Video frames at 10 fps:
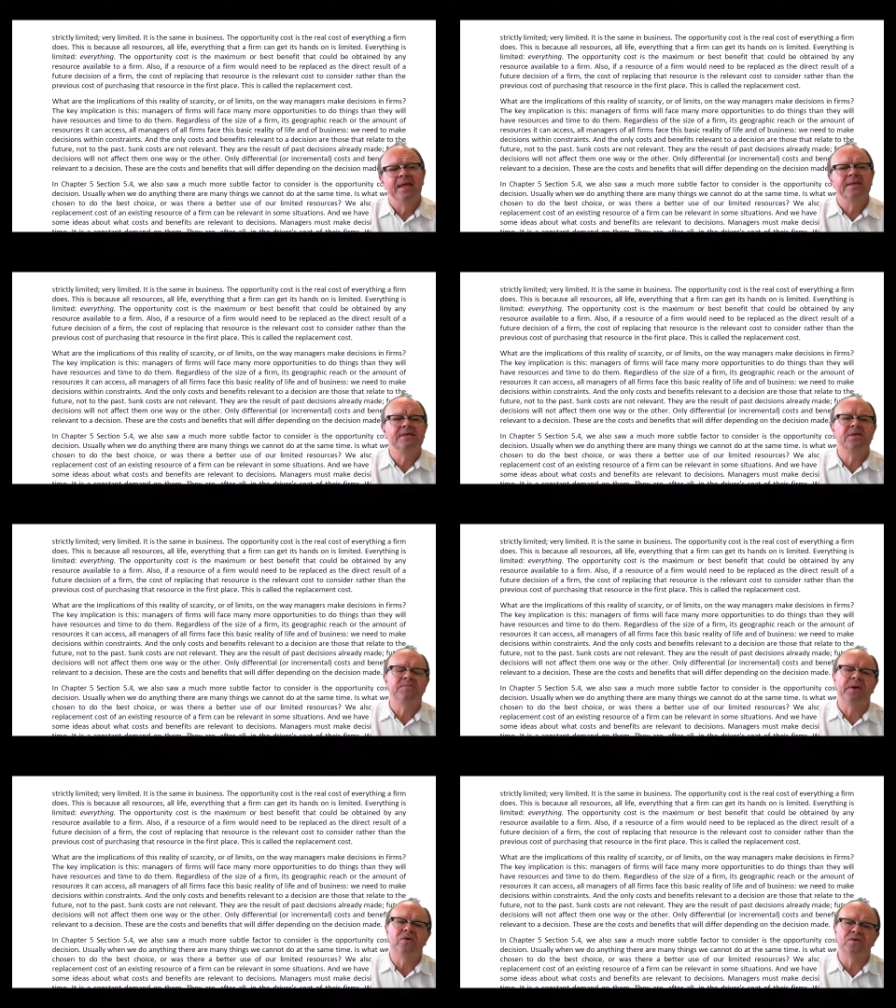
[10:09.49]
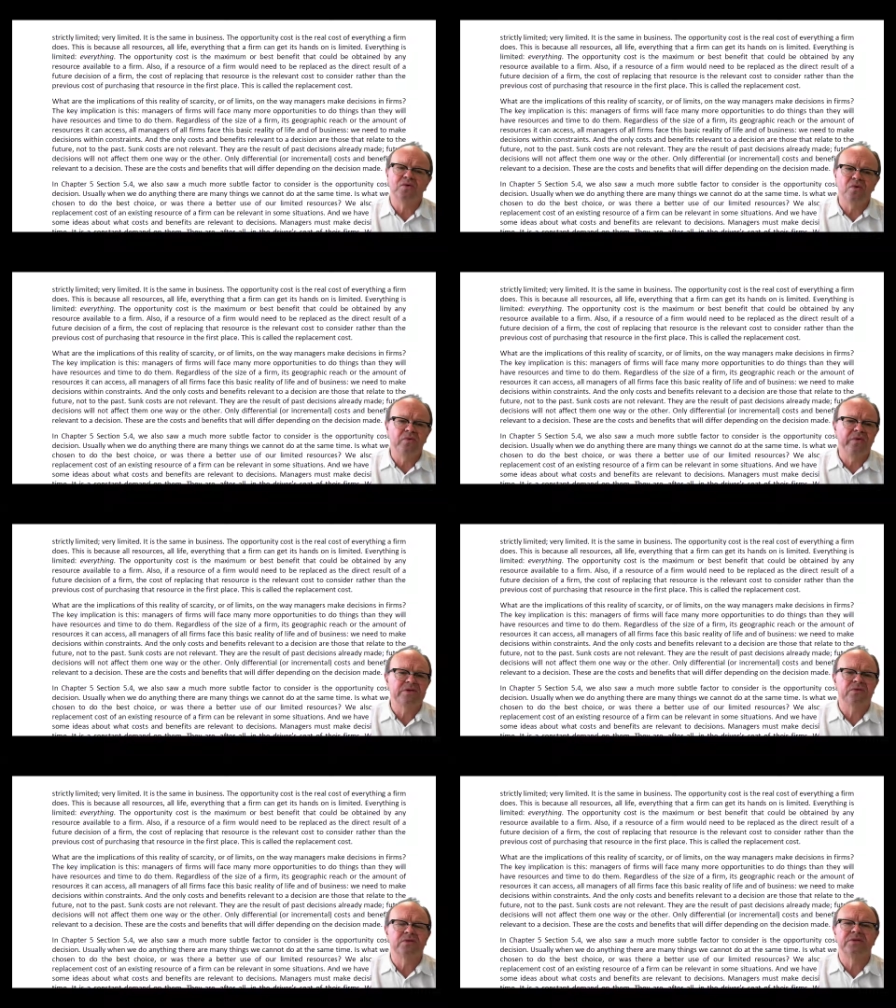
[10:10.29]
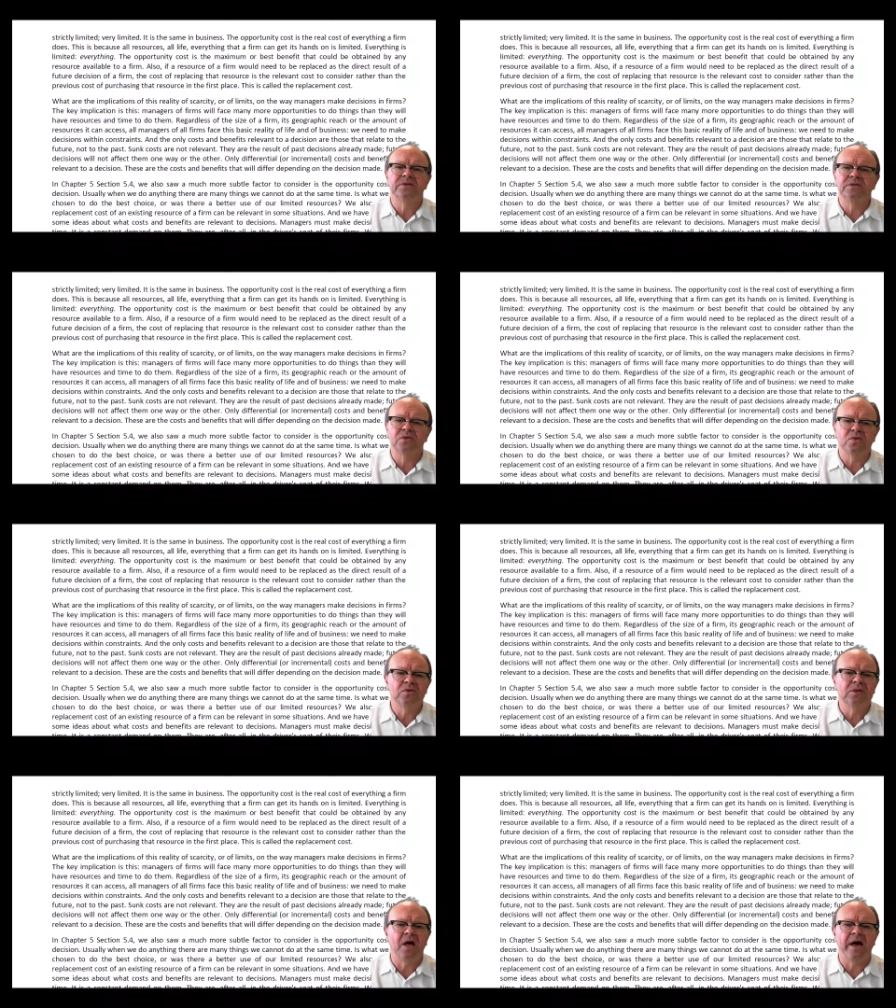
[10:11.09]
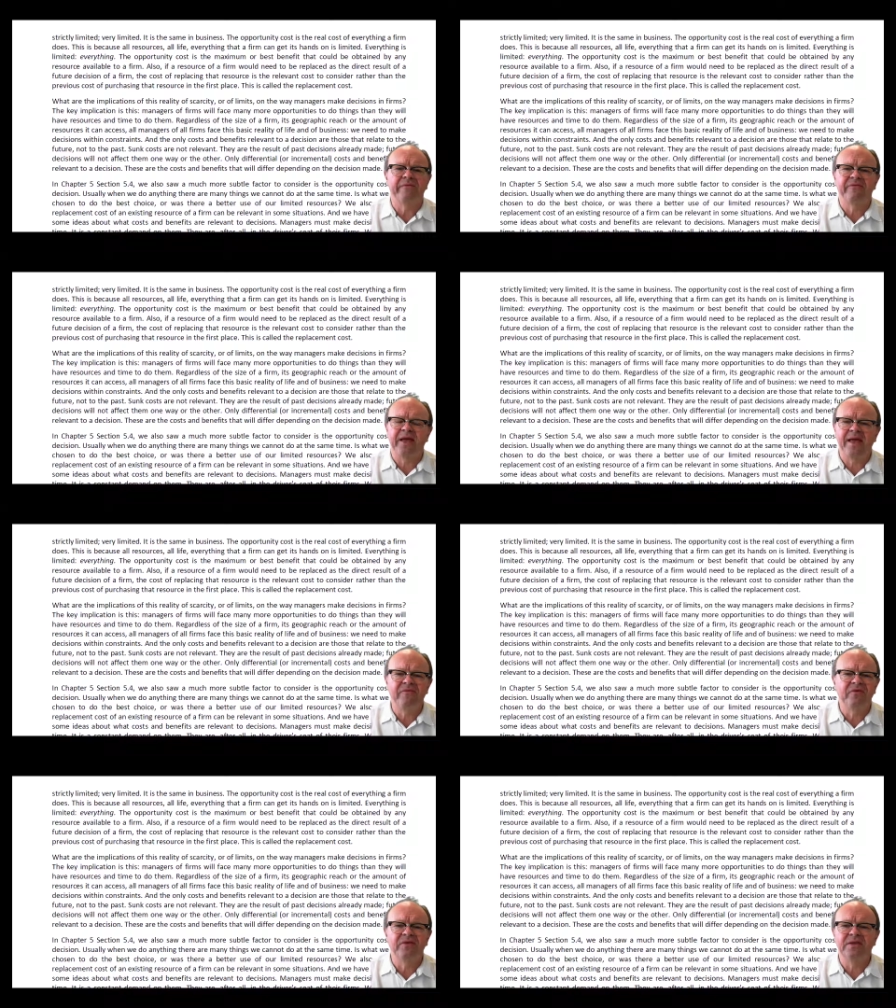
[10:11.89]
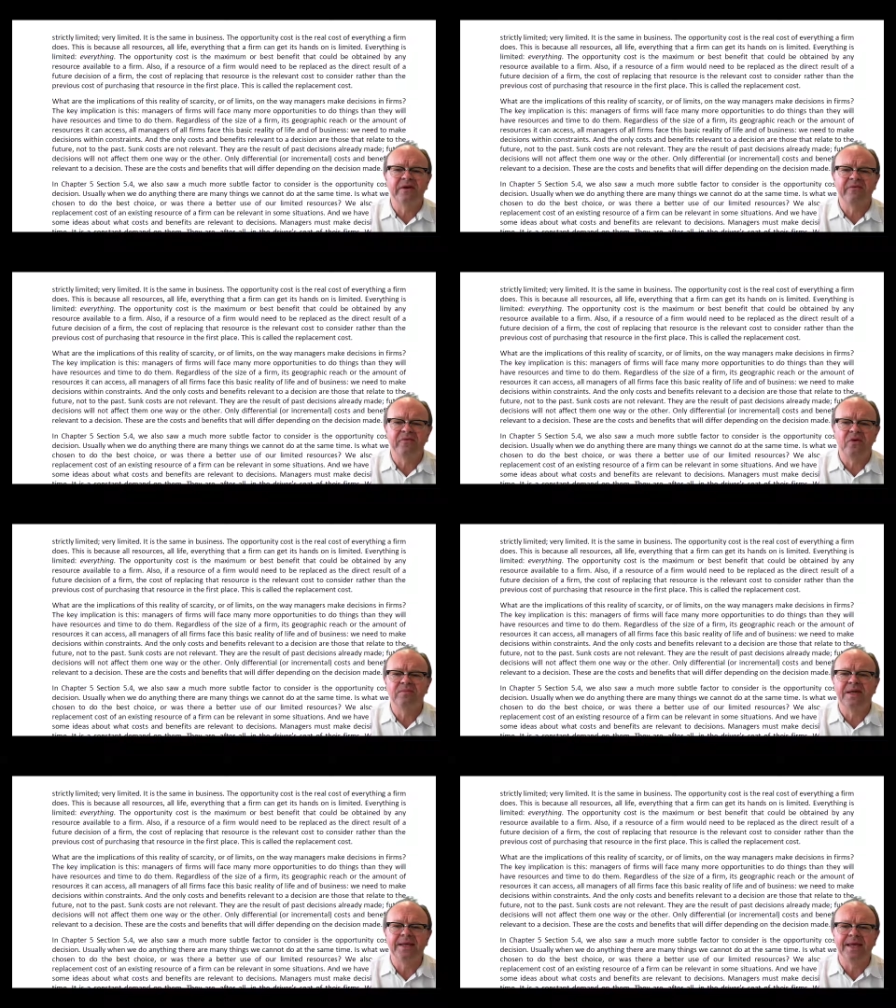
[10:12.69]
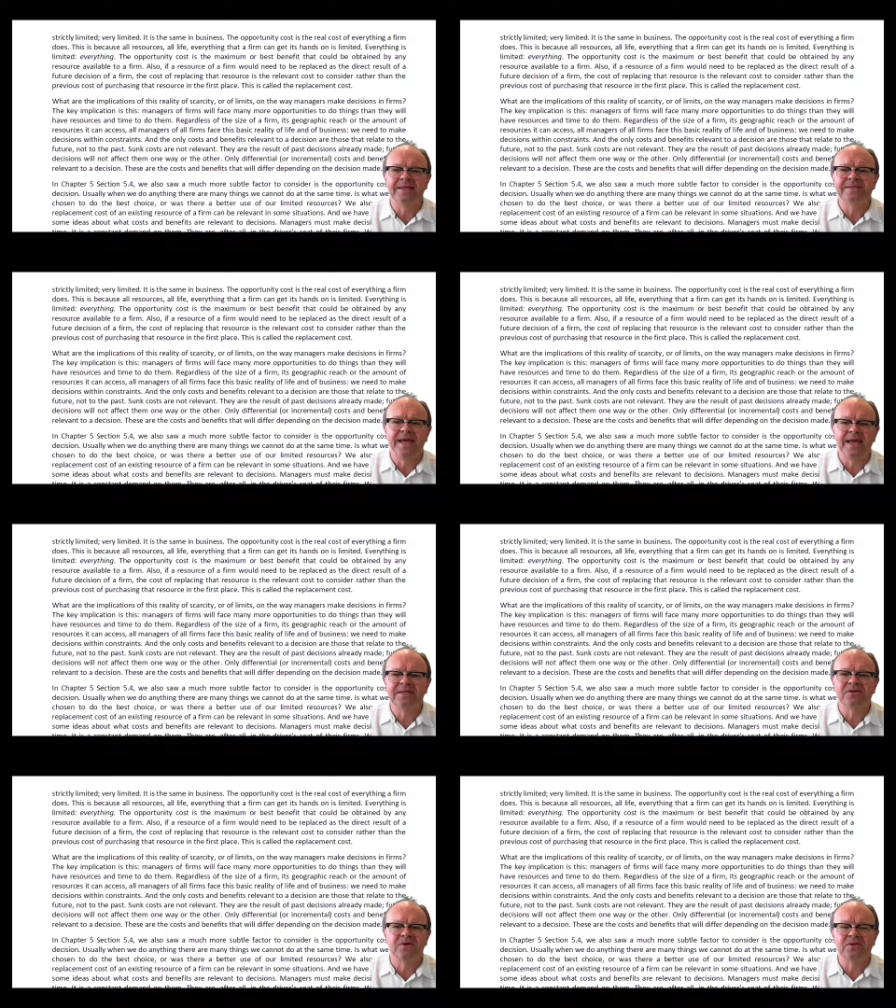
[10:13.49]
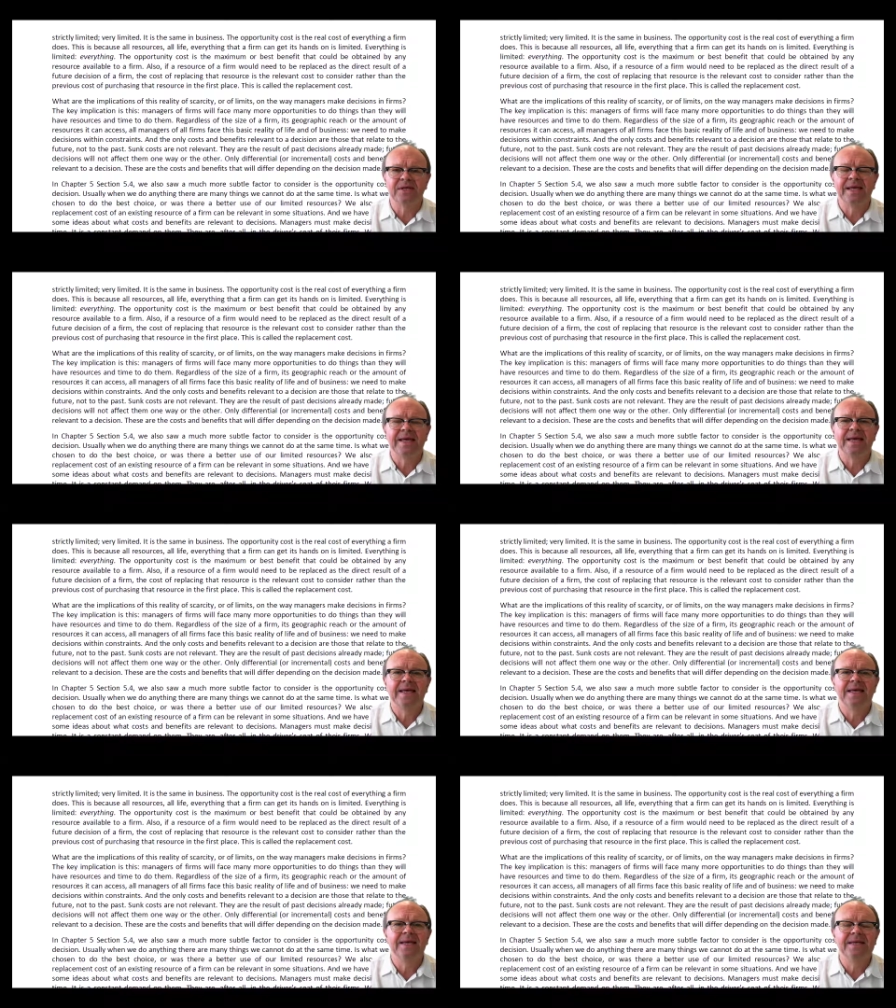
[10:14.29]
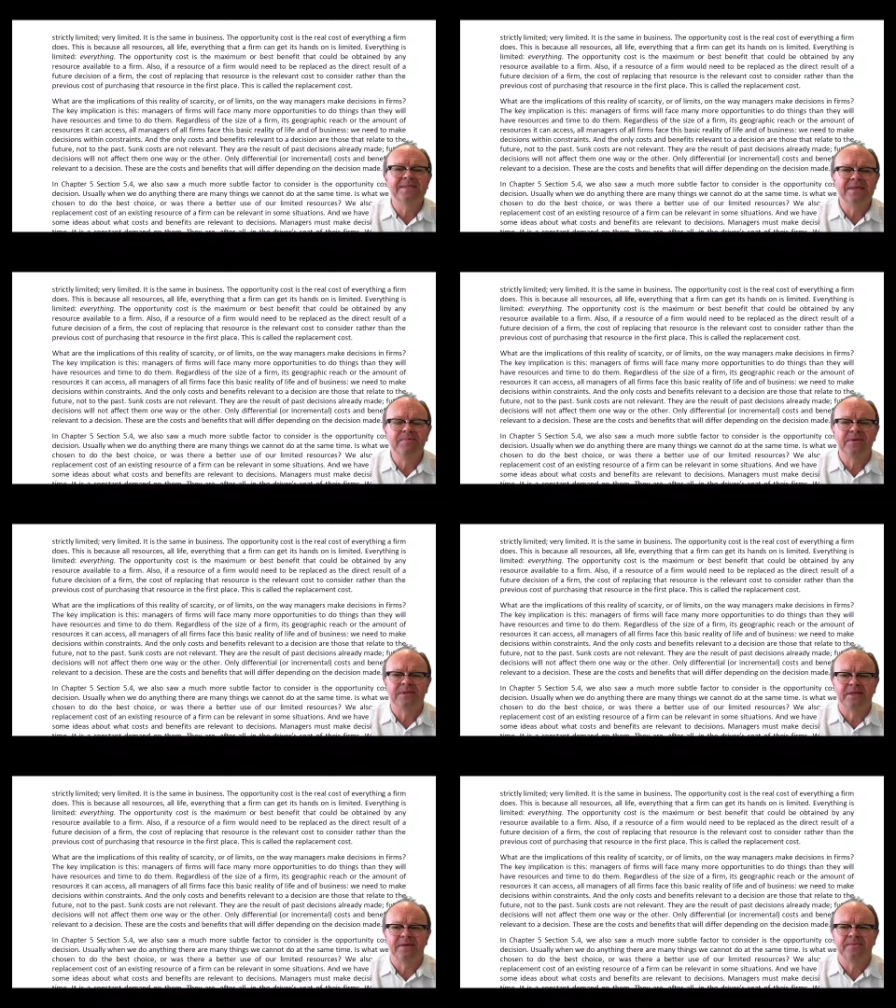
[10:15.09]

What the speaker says: This is because all resources, all life, everything that a firm can get its hands on is limited.